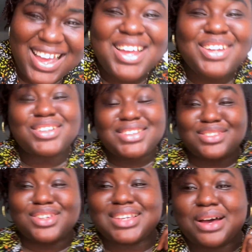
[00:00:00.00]
Nothing's
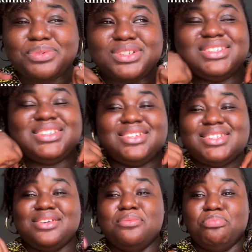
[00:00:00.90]
going to happen in
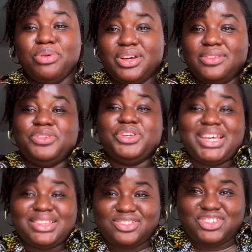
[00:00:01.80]
Jesus' name, but you
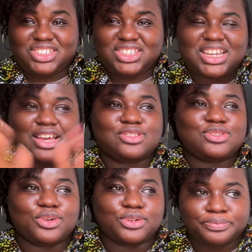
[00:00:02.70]
get the gist, yeah.
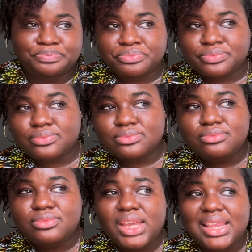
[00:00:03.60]
So
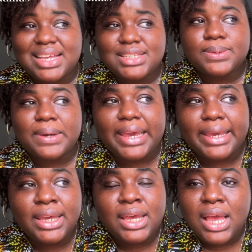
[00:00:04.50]
that's
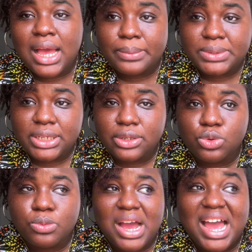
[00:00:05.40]
why I'm taking
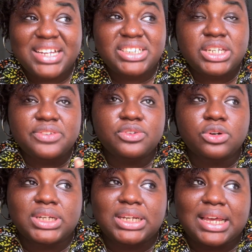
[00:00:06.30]
Uber. I actually even
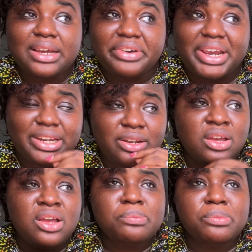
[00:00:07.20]
ordered lag ride,
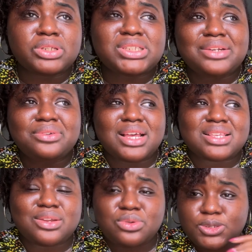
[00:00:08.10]
but I don't
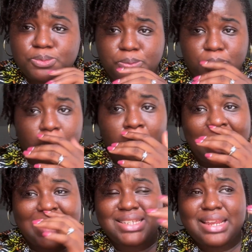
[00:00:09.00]
understand those people.
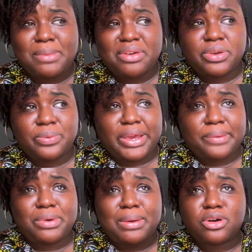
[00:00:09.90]
I see them everywhere,
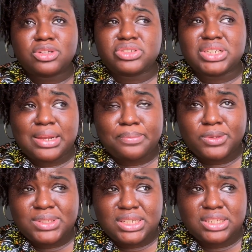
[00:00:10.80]
but I'm ordering and I'm
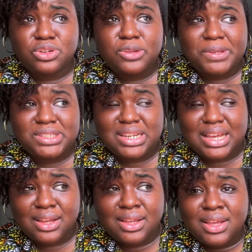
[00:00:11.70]
not seeing. The only person
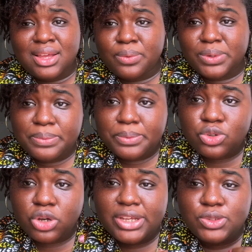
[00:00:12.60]
that was able to
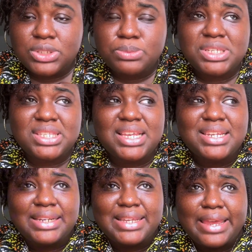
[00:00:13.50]
connect with me said
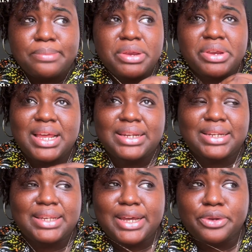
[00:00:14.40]
that they are in Maryland and
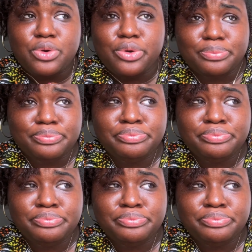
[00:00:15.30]
they cannot come.